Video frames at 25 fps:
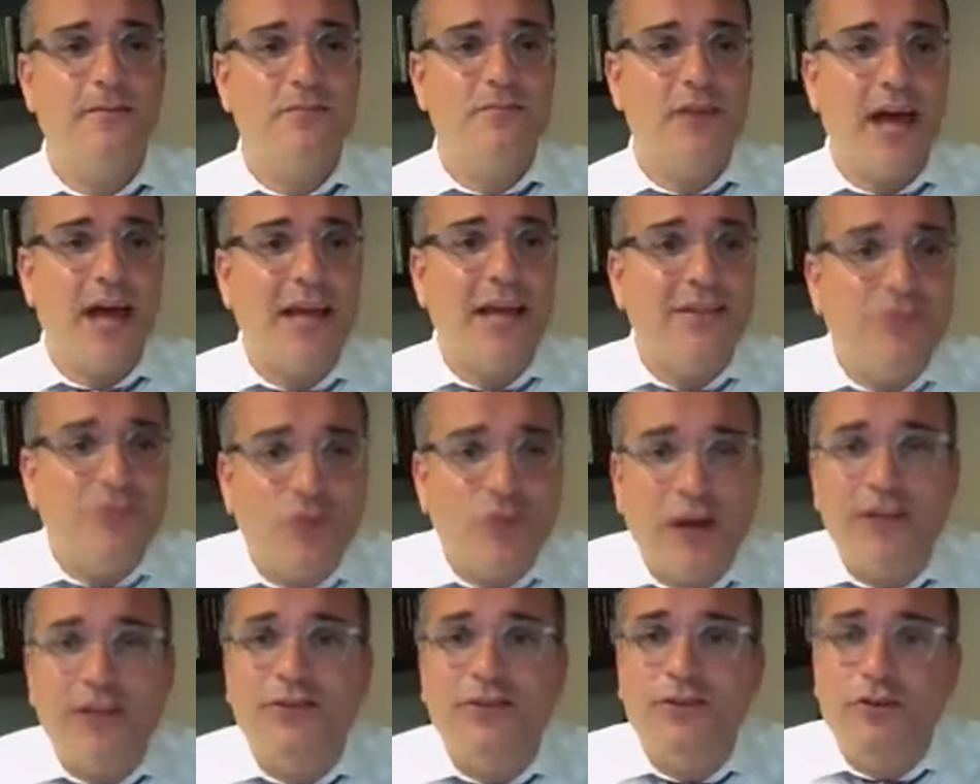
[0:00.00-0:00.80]
I
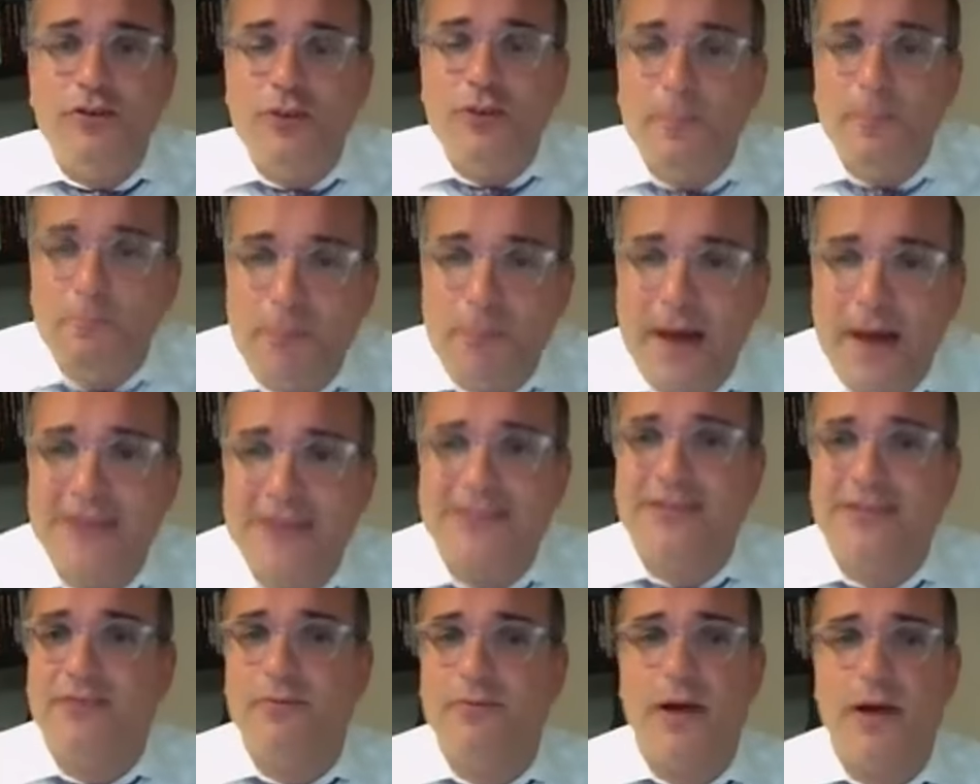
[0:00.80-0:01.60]
try to do the
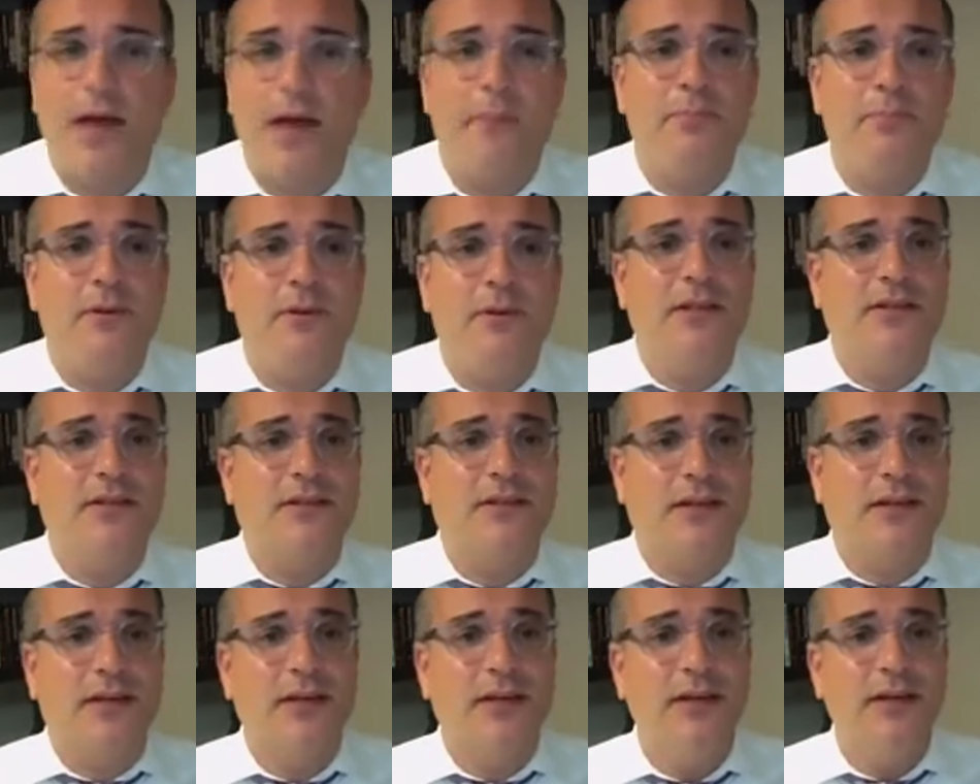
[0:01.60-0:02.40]
best of my
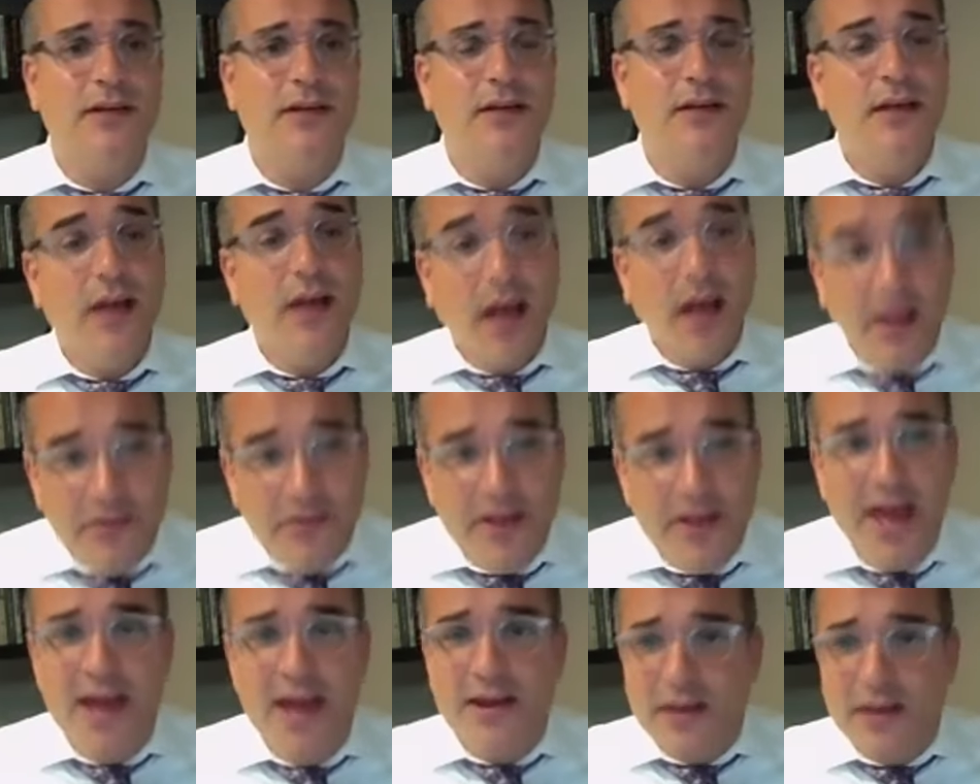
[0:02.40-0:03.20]
ability. And
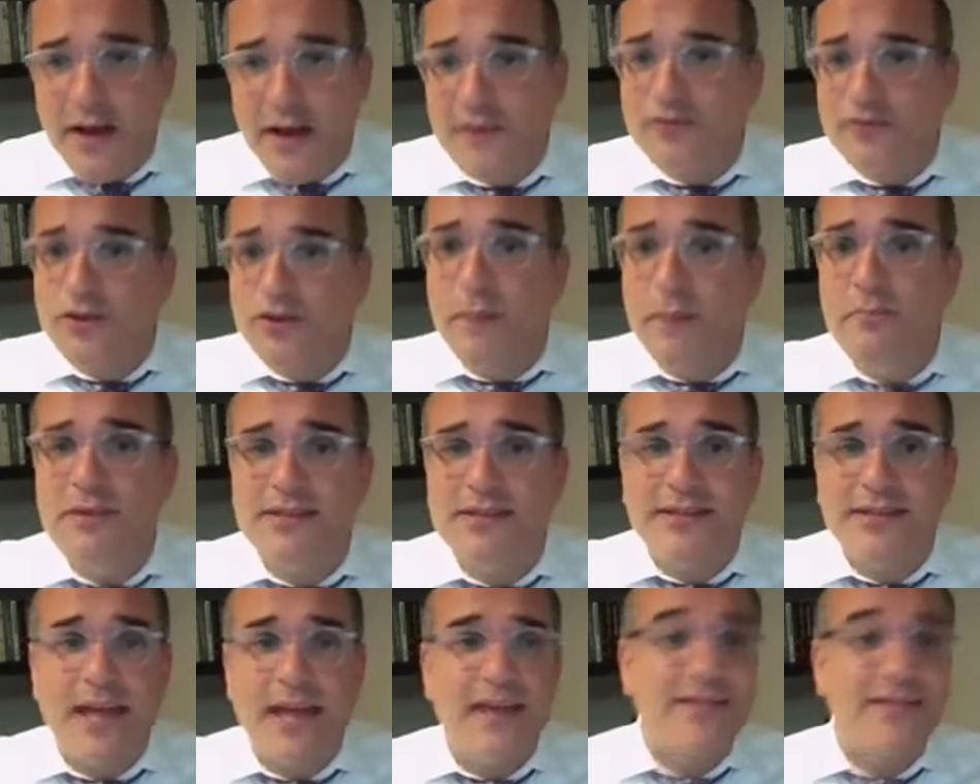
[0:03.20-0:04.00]
then have some
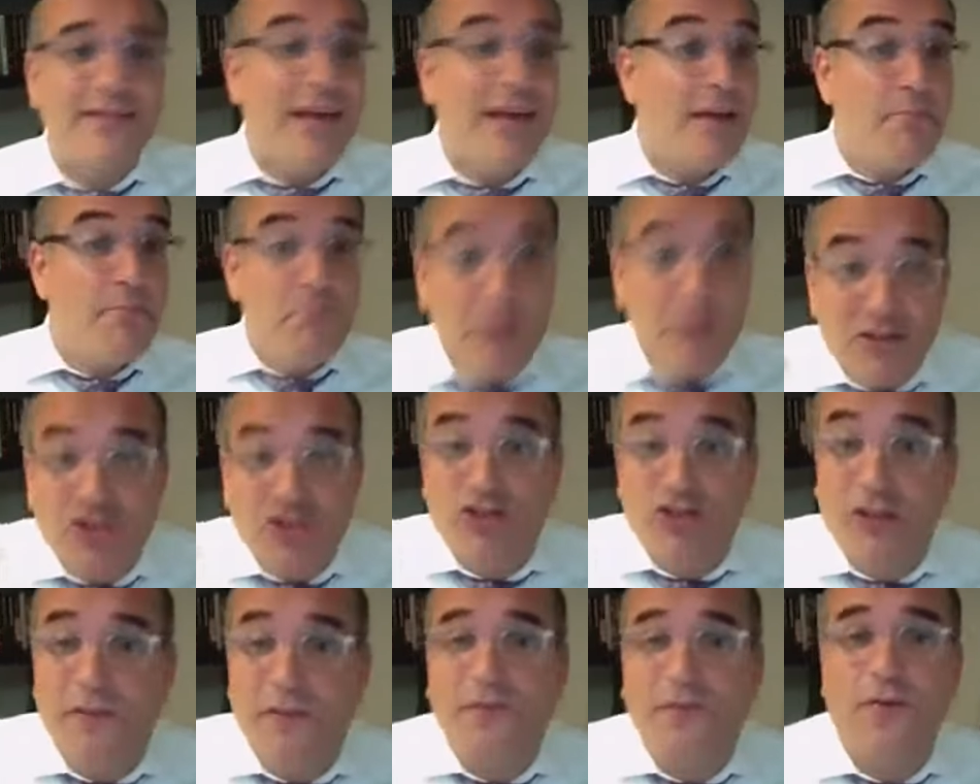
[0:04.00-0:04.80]
mistakes, much
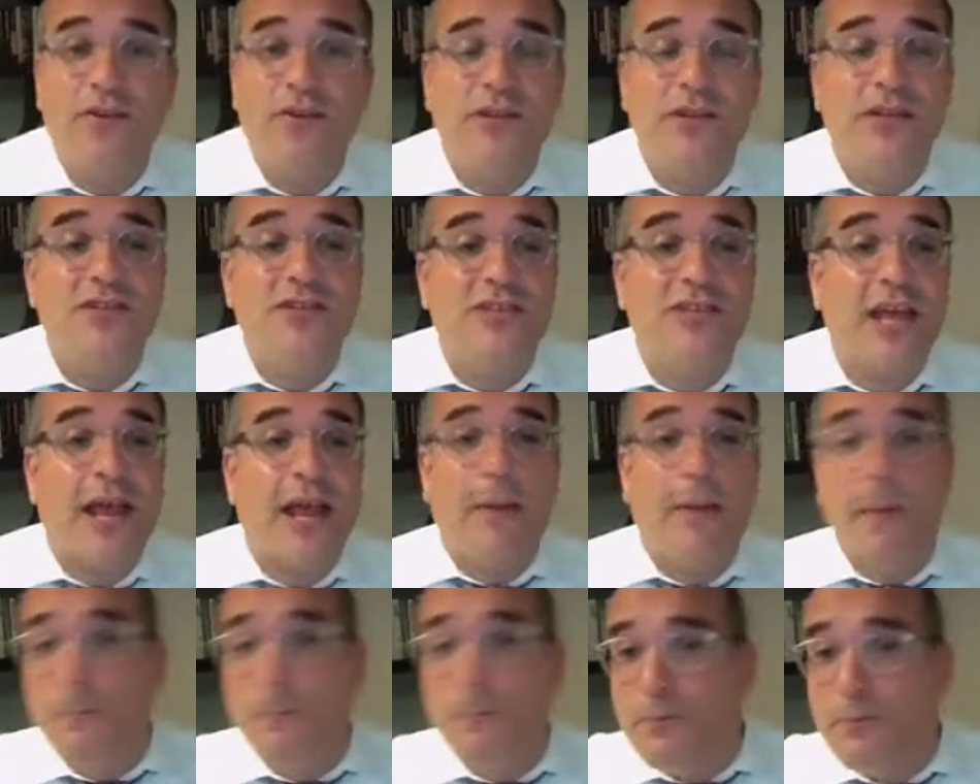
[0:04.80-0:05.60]
different than saying
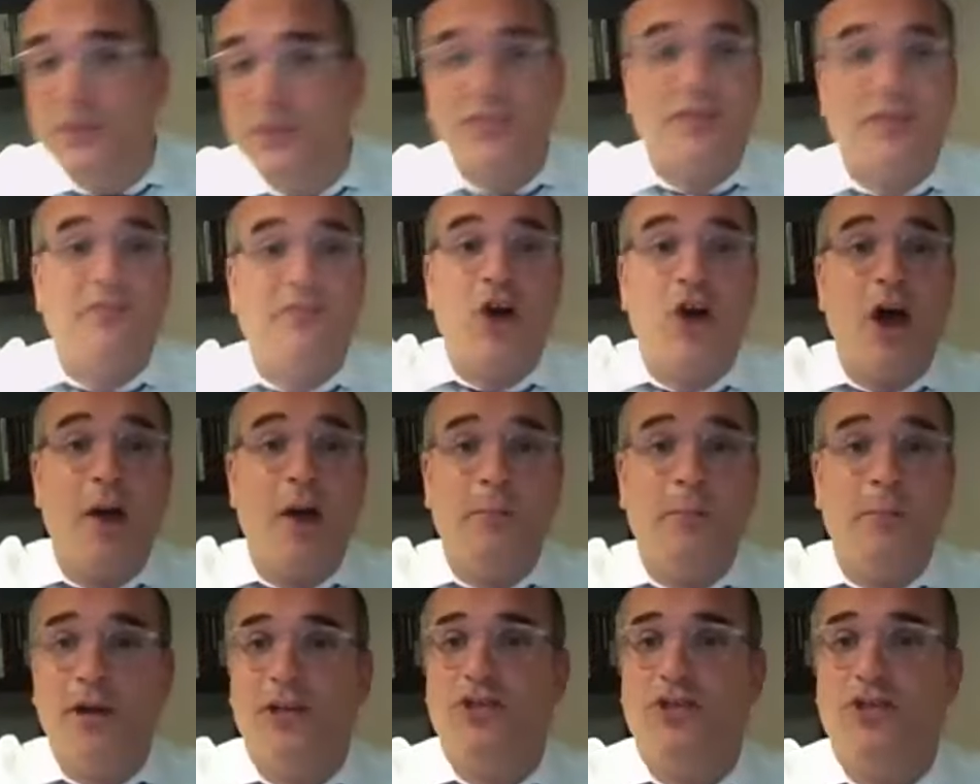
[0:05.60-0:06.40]
I'm a piece of
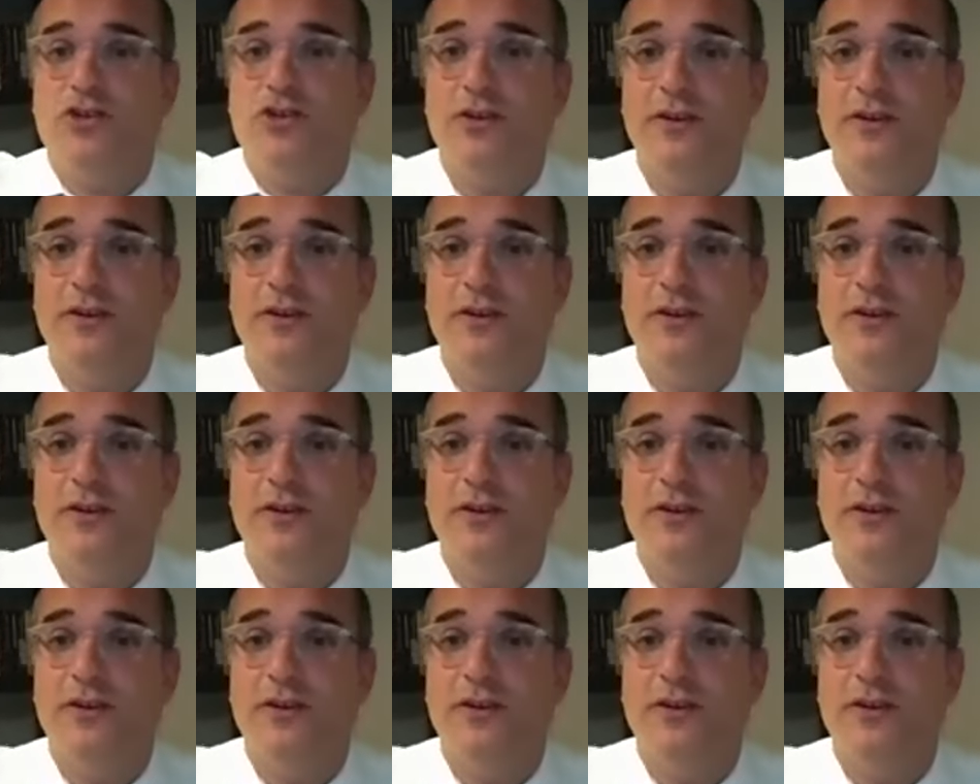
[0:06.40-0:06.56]
garbage.